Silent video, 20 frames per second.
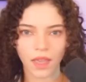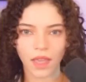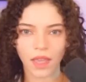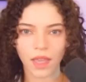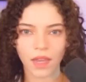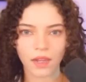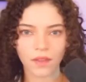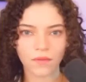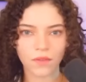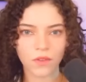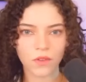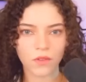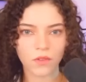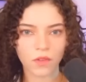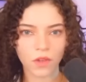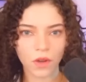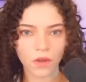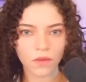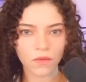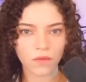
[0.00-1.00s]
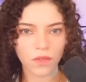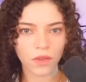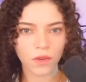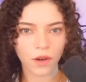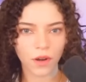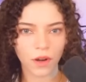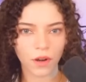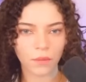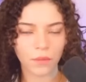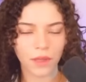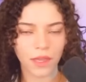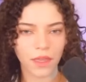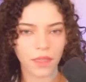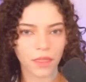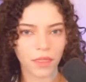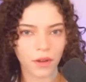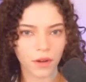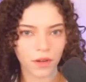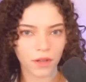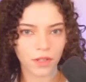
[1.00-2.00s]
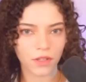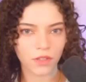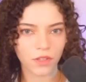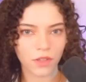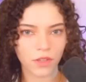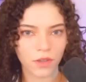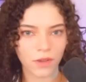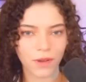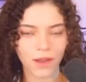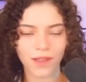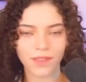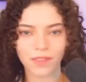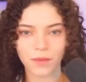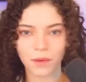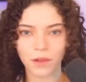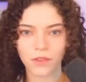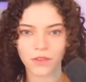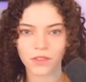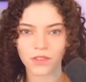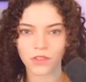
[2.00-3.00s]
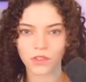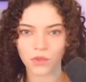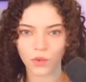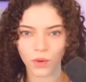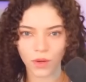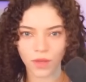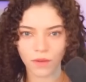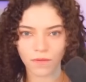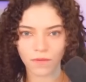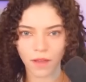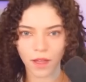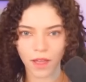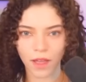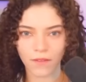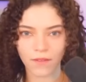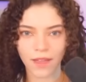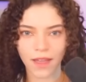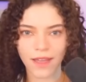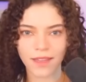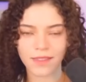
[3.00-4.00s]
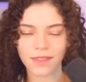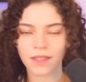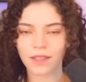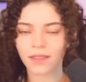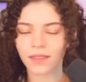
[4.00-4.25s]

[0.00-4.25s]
And if you don't view her being 32 as opposed to 25 as